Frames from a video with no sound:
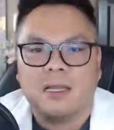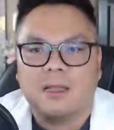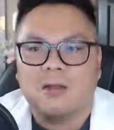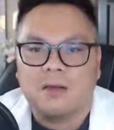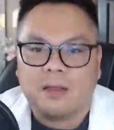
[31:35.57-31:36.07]

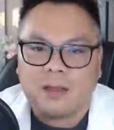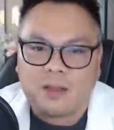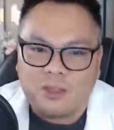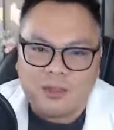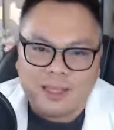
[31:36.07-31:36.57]

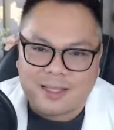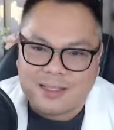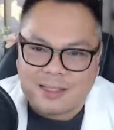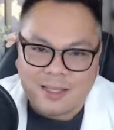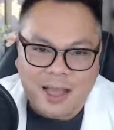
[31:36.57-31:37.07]
You can
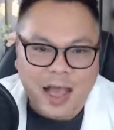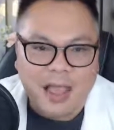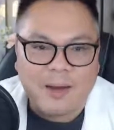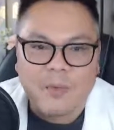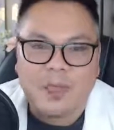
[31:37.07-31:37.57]
still
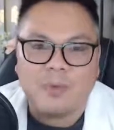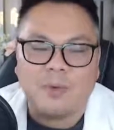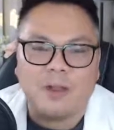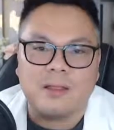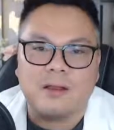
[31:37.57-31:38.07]
hire
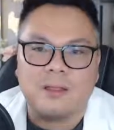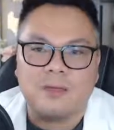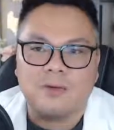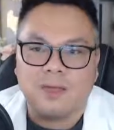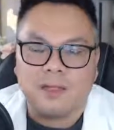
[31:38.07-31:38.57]
people under
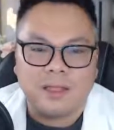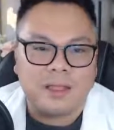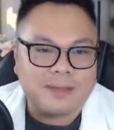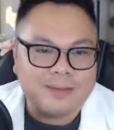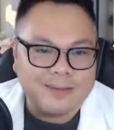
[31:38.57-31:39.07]
you
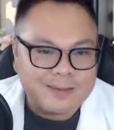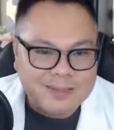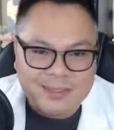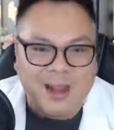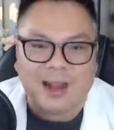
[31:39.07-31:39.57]
and
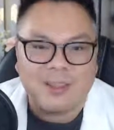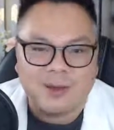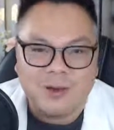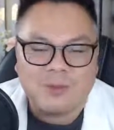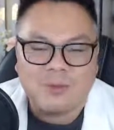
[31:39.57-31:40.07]
start
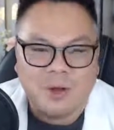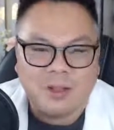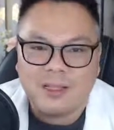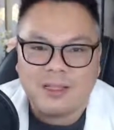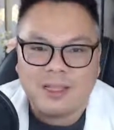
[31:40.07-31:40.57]
your own
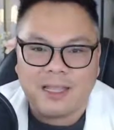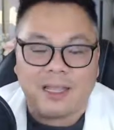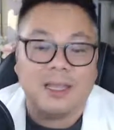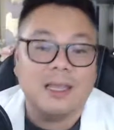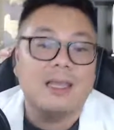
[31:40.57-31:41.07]
small little
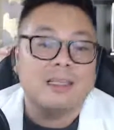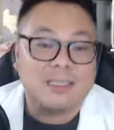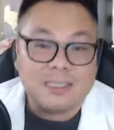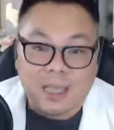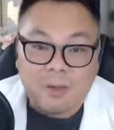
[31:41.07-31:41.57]
clinic.
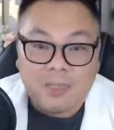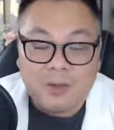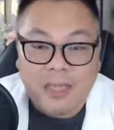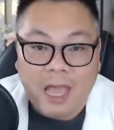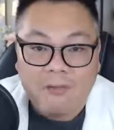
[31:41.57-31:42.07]
Same thing
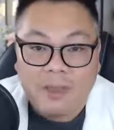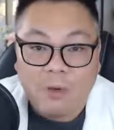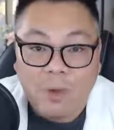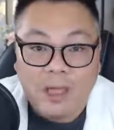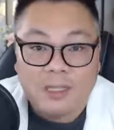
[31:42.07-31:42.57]
with having a
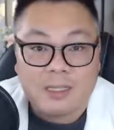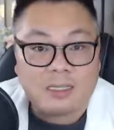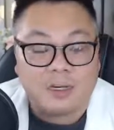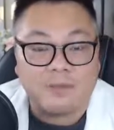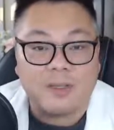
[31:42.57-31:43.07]

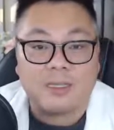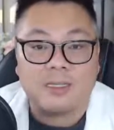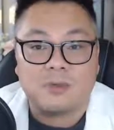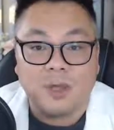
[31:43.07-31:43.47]
wellness services.